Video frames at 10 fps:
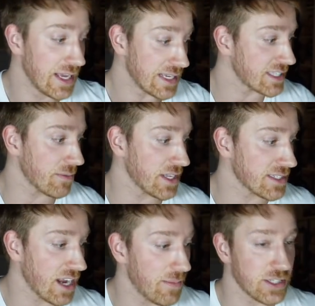Something's
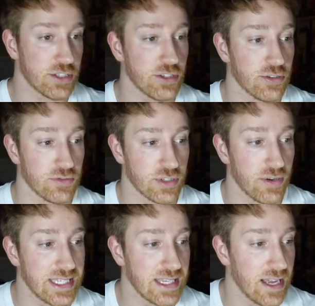coming soon. So
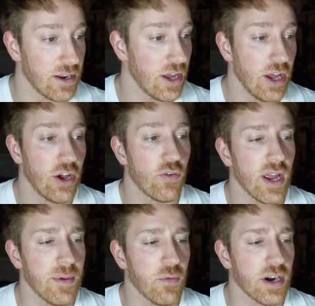he said,
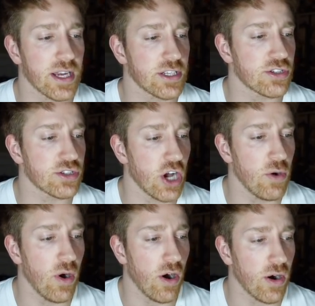We've been working
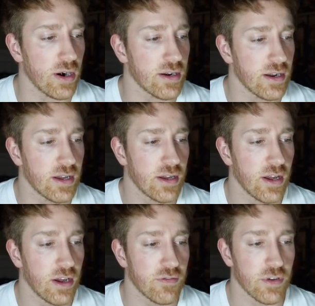so hard
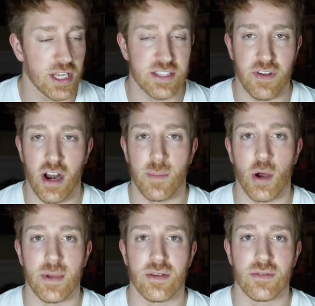for this very
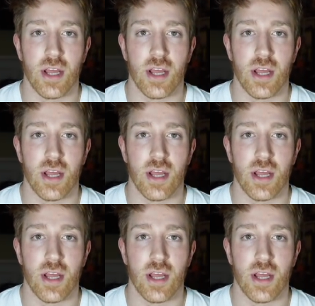moment.